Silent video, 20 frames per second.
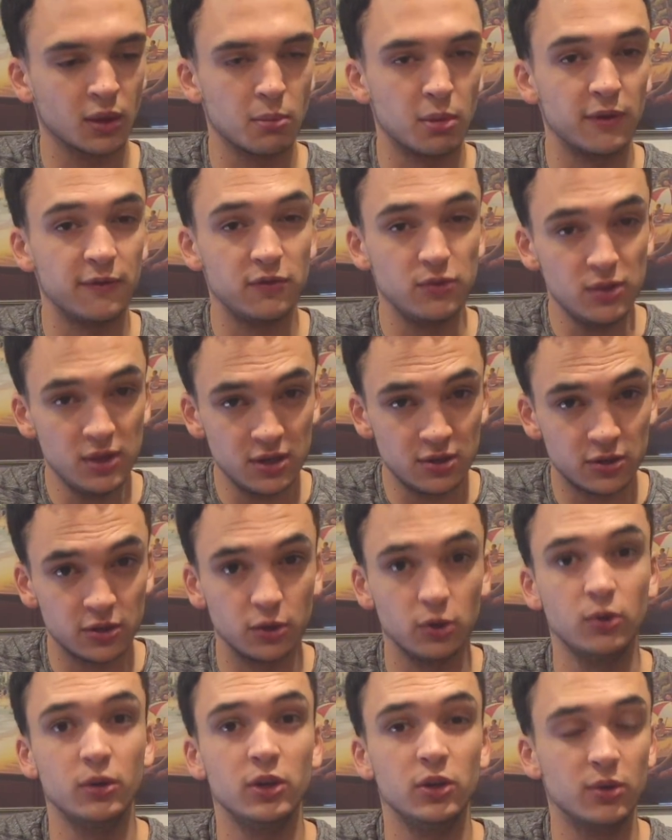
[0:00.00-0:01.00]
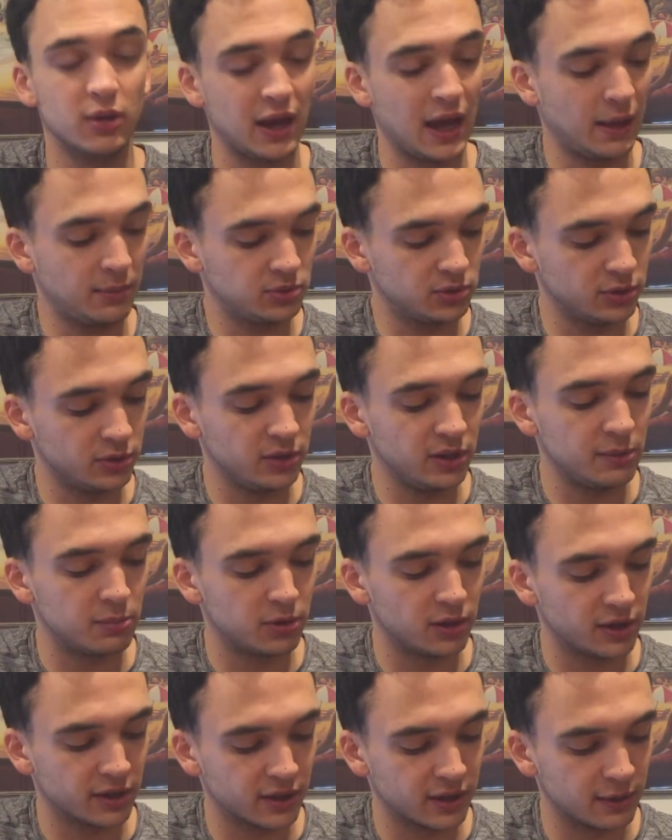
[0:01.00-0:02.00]
But if you need to, you can absolutely
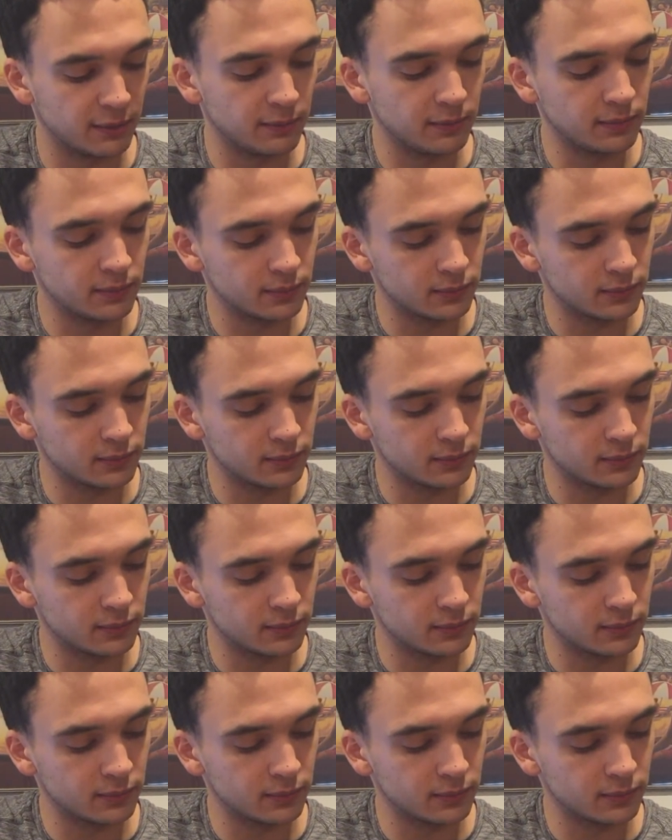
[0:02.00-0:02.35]
pluck them.